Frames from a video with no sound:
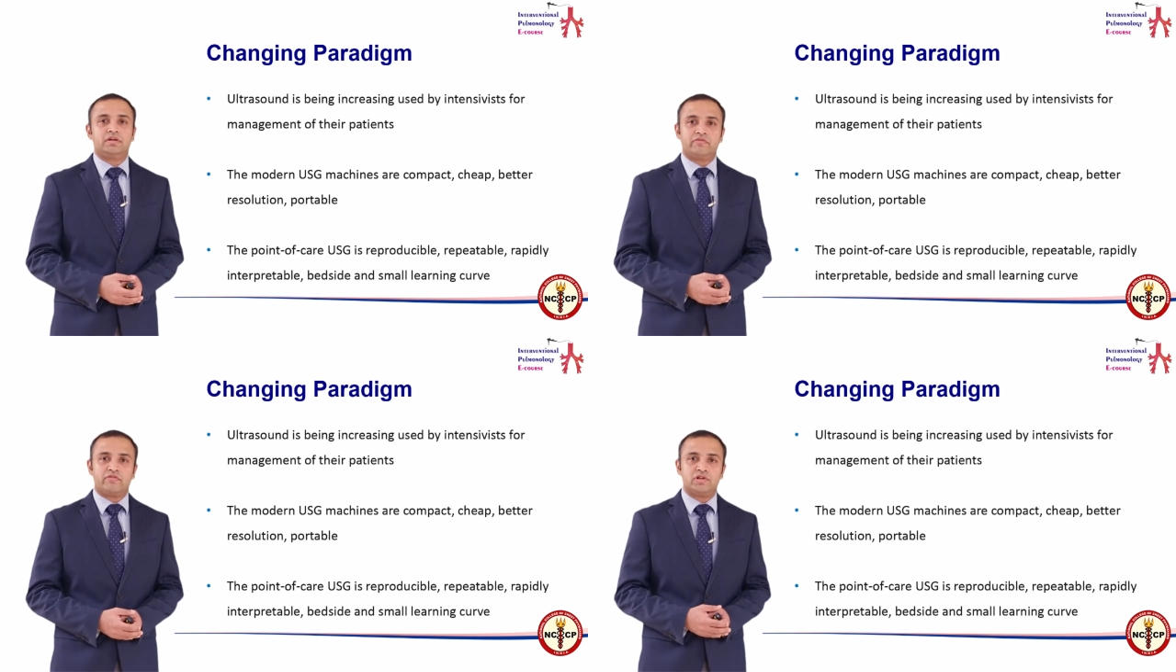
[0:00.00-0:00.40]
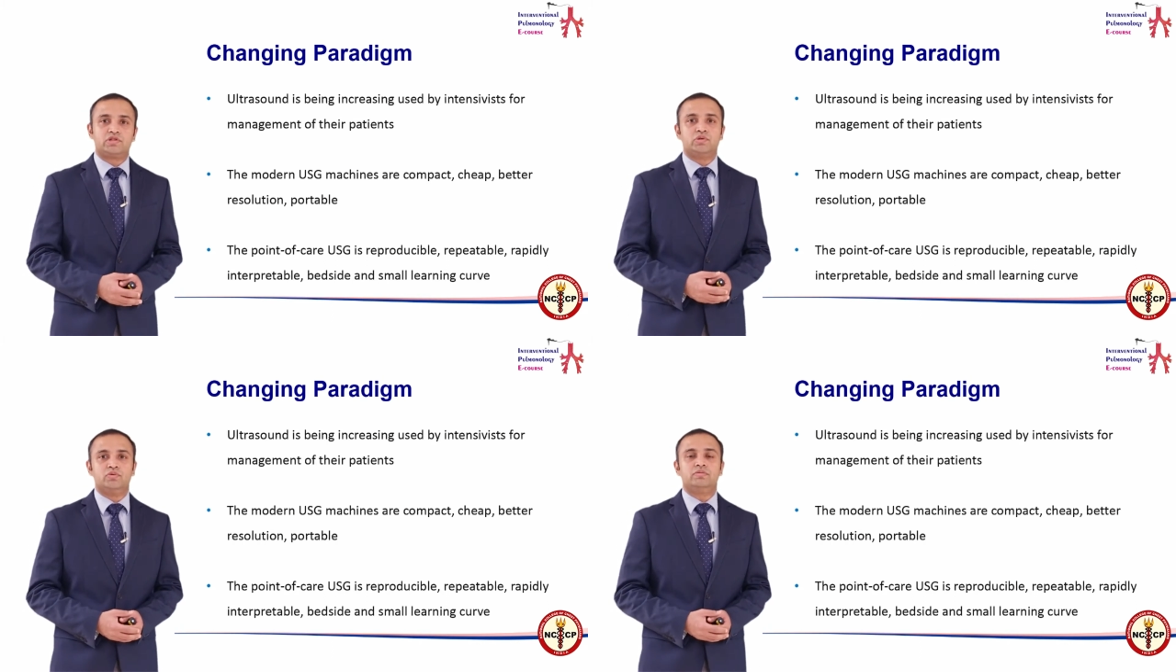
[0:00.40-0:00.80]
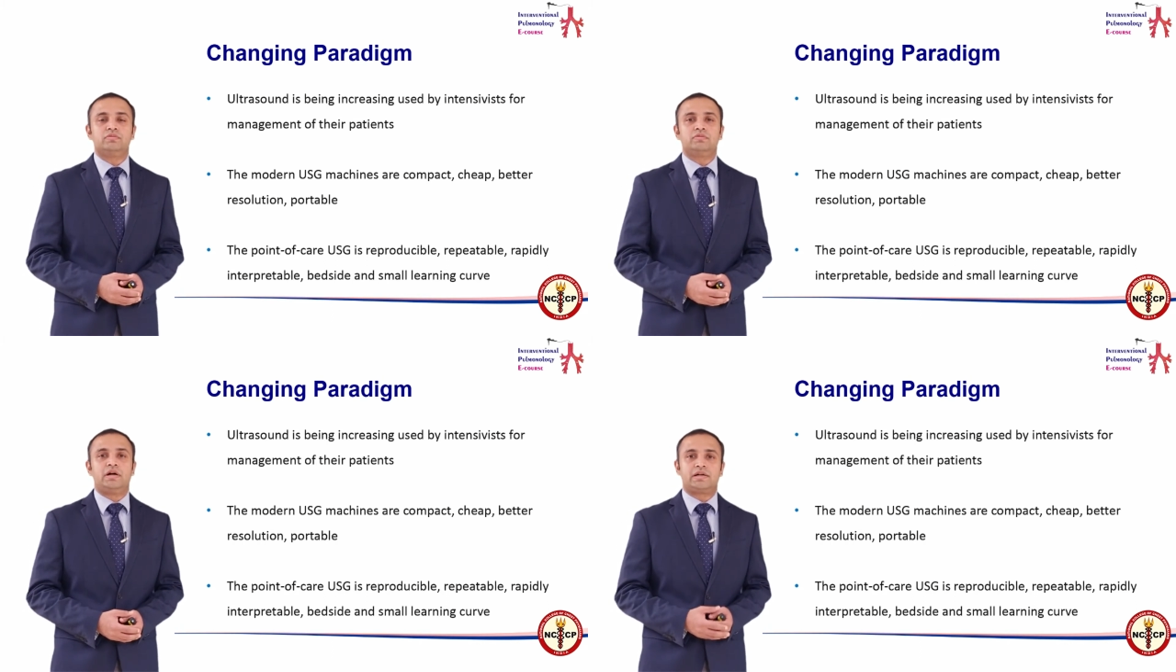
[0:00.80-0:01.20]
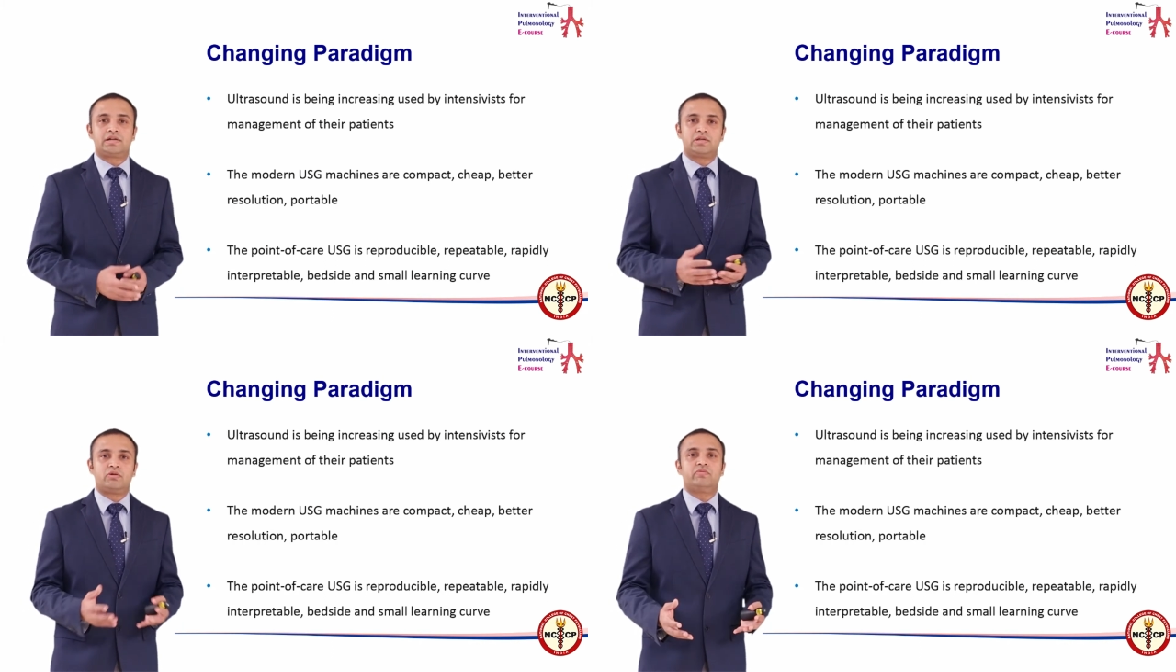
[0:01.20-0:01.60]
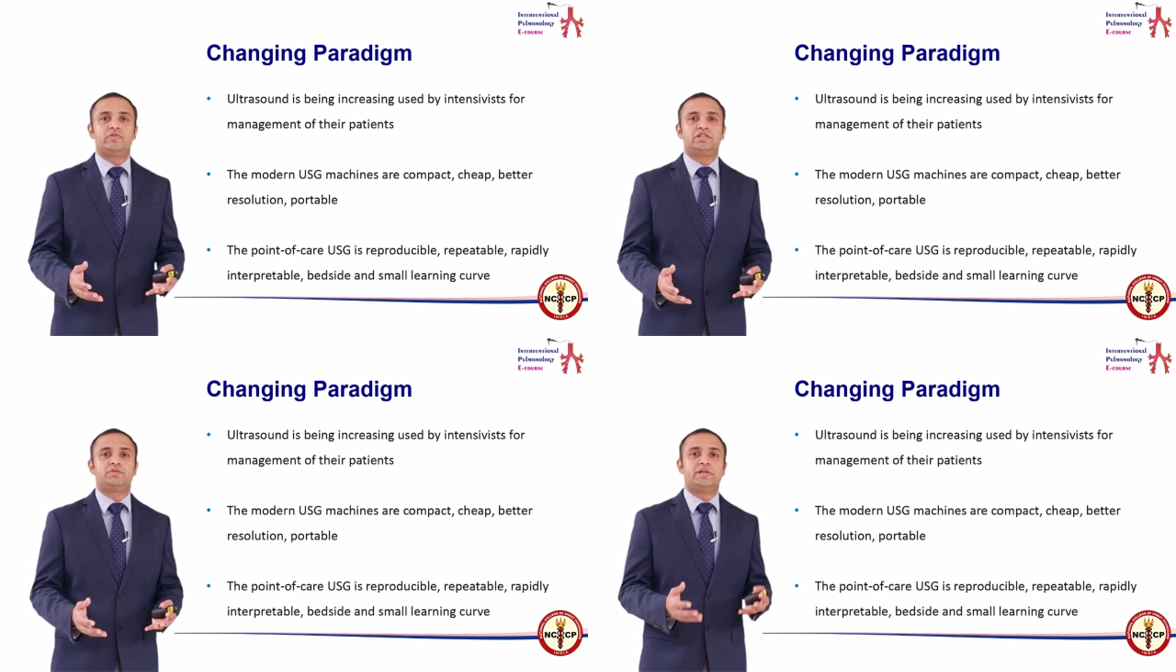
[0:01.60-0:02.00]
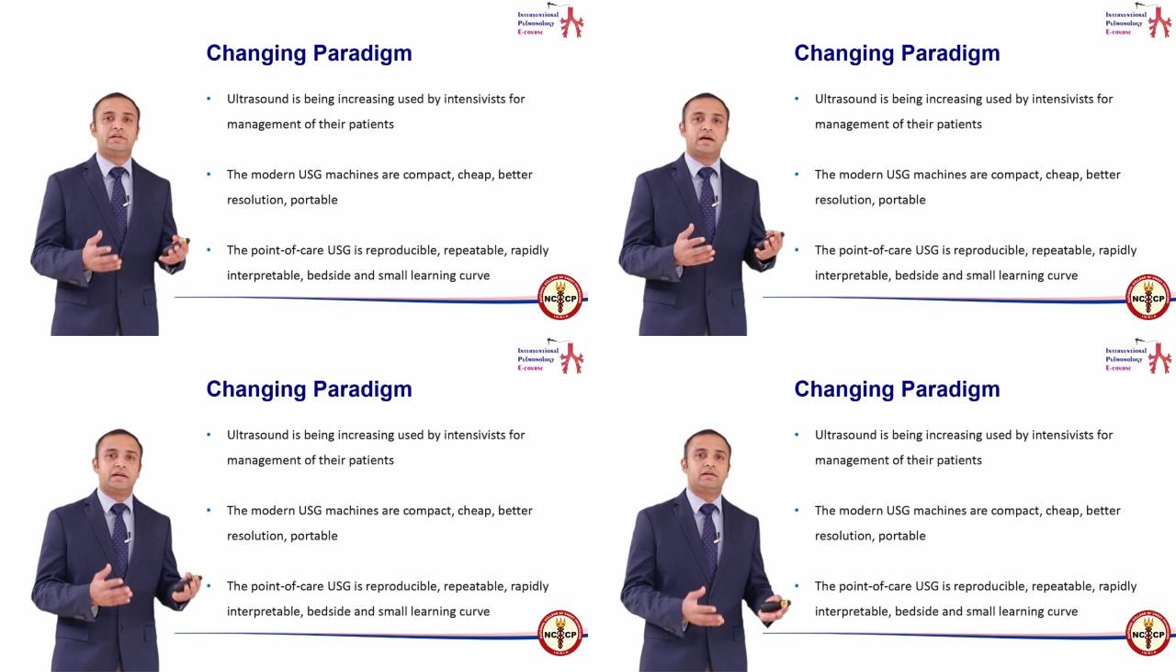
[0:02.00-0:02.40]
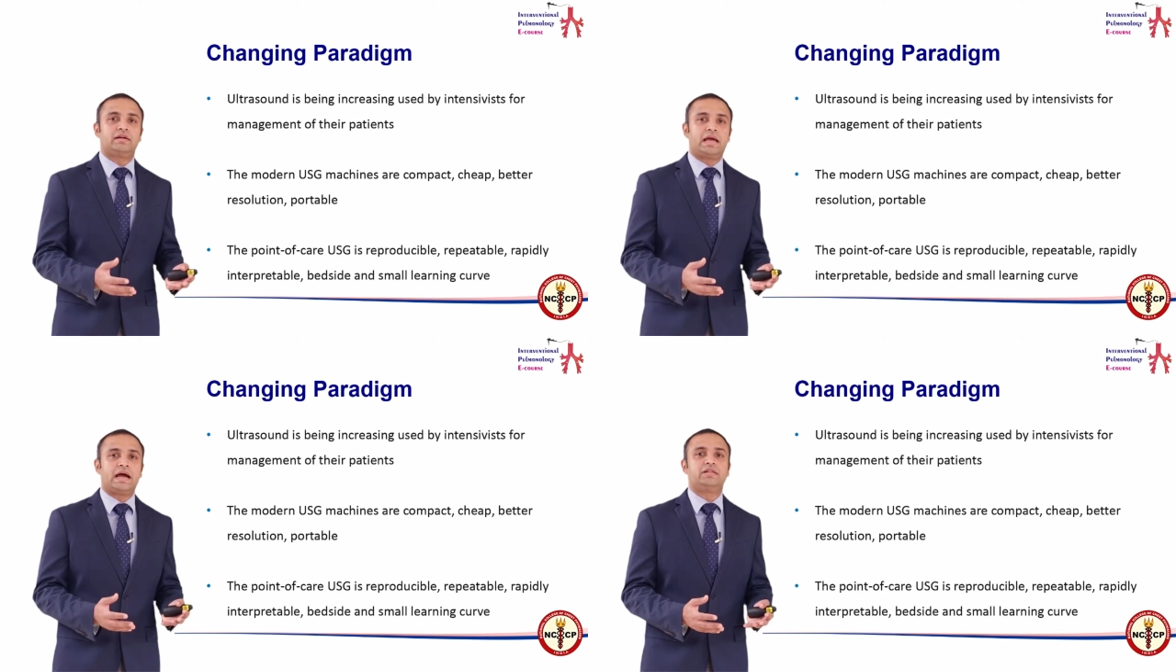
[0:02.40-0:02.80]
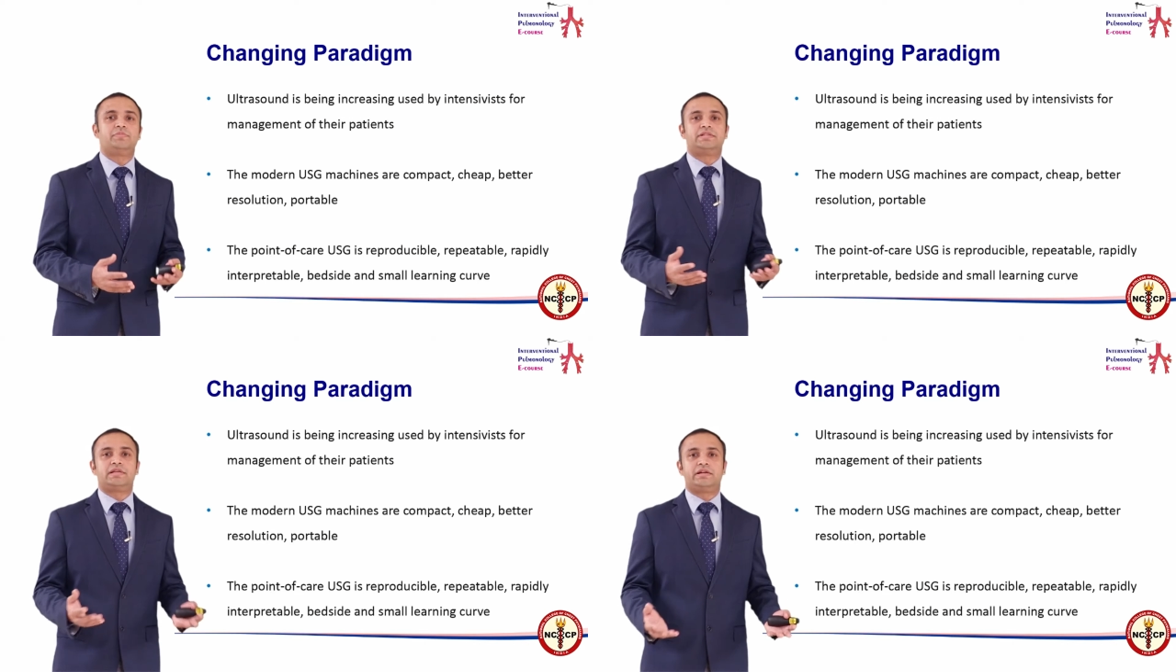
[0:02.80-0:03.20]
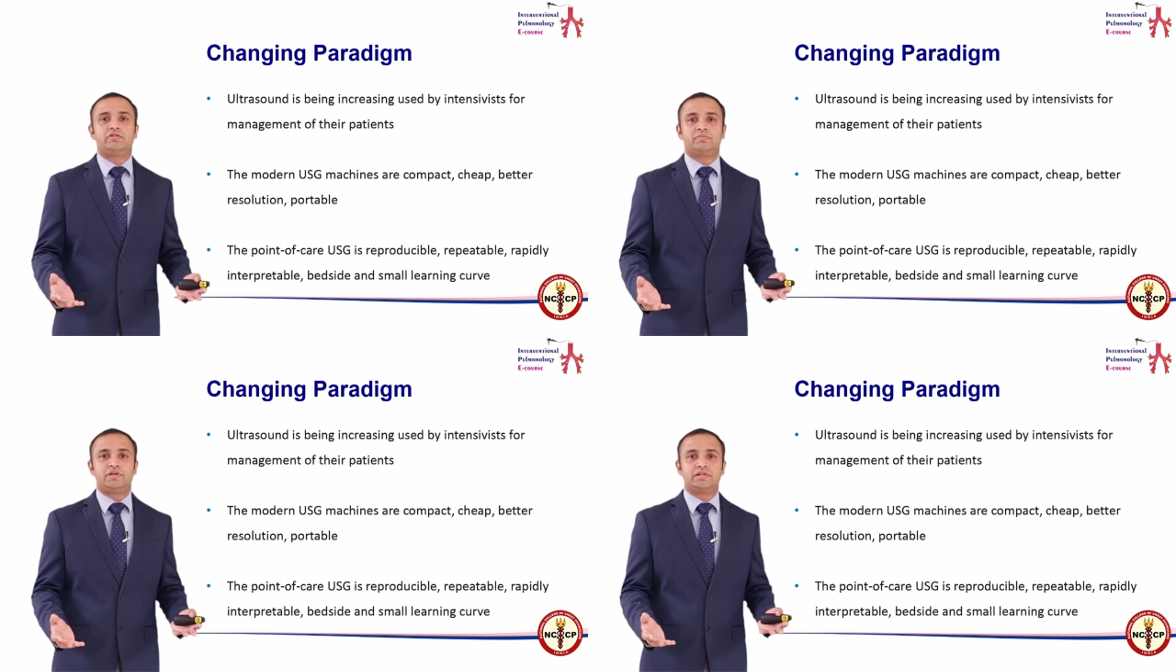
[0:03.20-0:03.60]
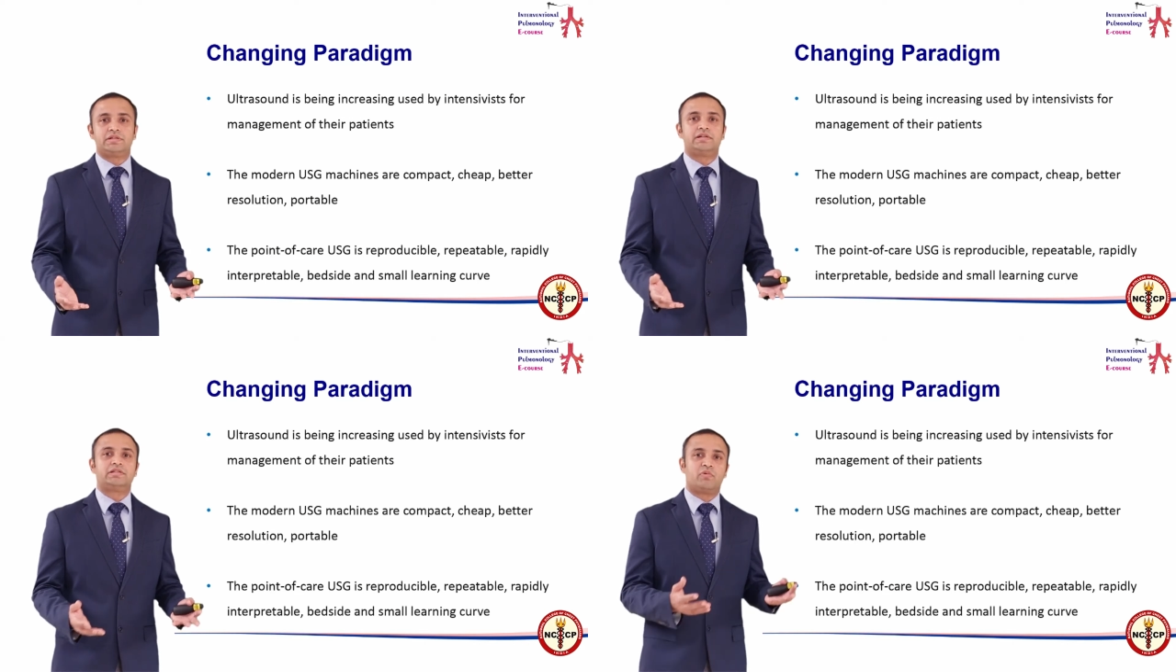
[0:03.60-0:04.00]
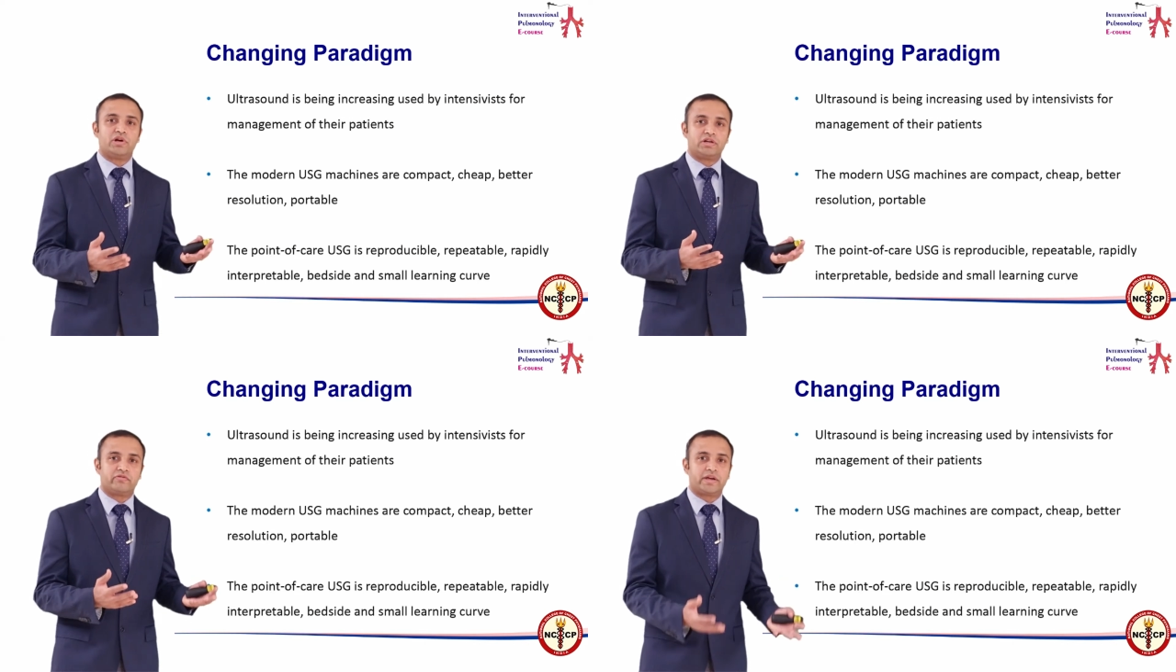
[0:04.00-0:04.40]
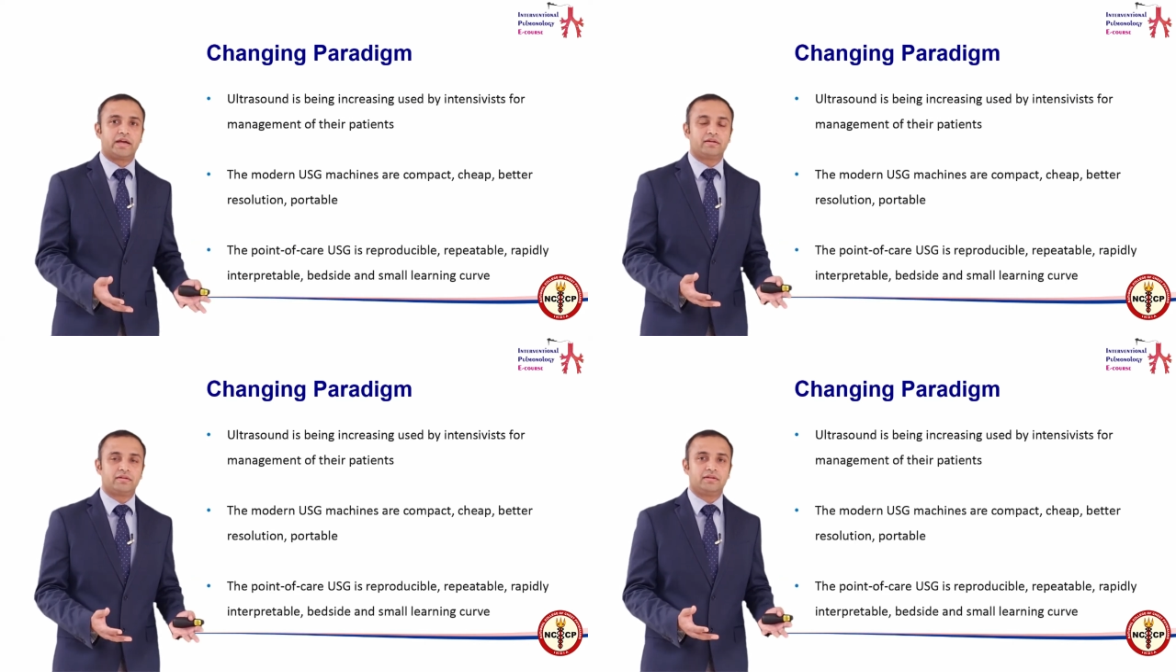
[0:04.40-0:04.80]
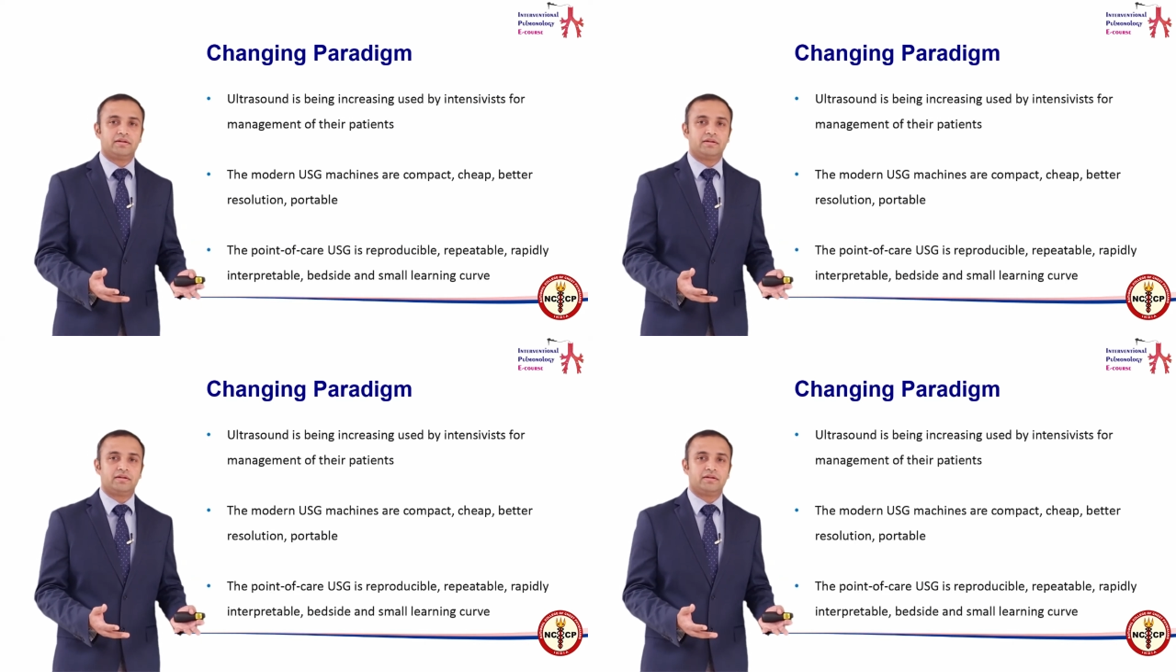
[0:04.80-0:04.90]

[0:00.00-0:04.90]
refers to ultrasound which is being done at the bedside of the patient that is the point of care.